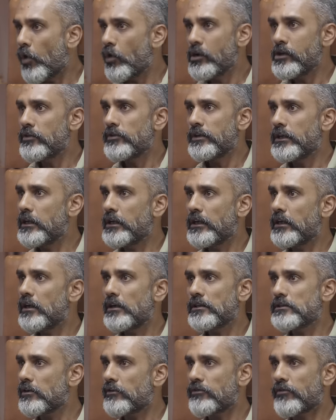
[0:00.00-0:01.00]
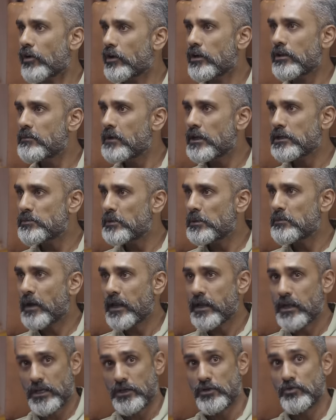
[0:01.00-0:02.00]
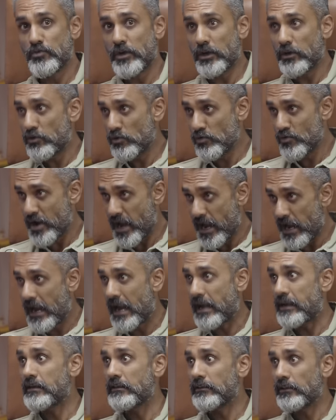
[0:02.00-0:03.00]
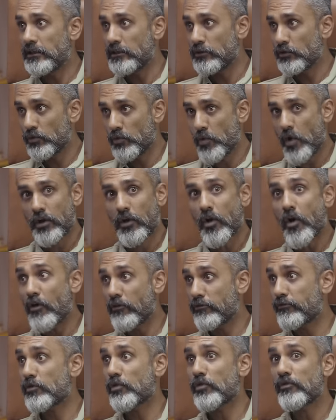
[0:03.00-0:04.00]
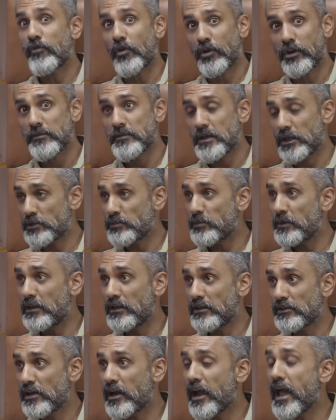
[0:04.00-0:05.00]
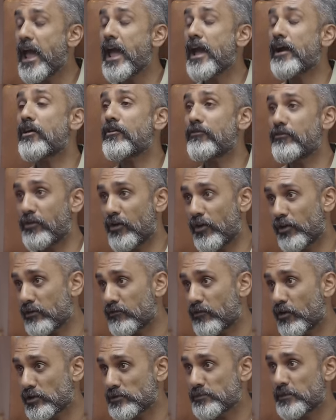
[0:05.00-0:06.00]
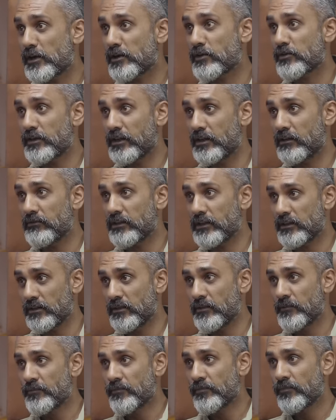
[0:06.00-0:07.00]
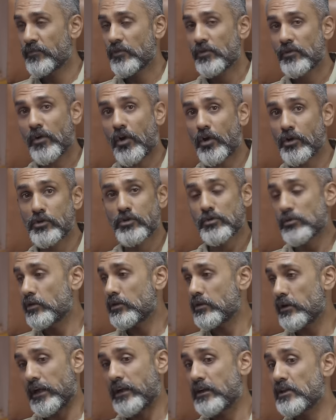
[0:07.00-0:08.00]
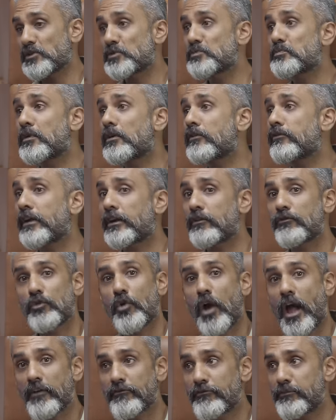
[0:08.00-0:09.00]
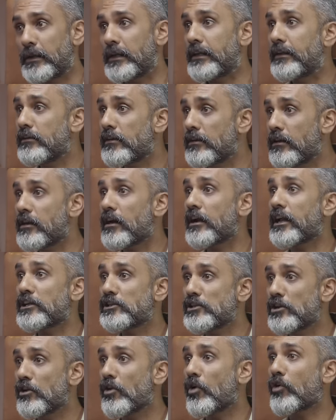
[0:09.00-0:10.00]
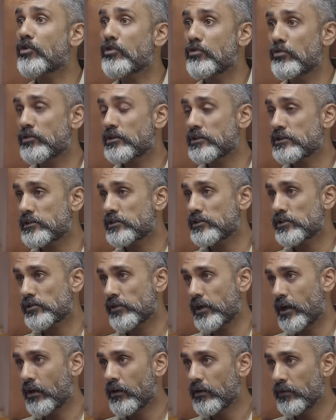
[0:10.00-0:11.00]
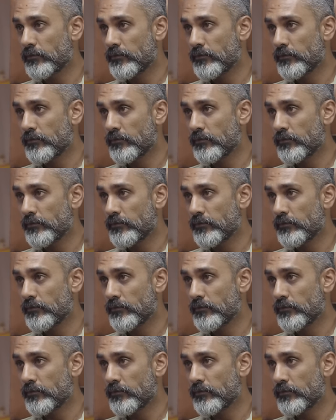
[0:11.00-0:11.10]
all you need is a 40 bhp bike and you can do anything you want. Off-road, 40 bhp is a heck of a lot of horsepower to deal with. On tour, it is perfect to have pillion luggage and not notice the strain.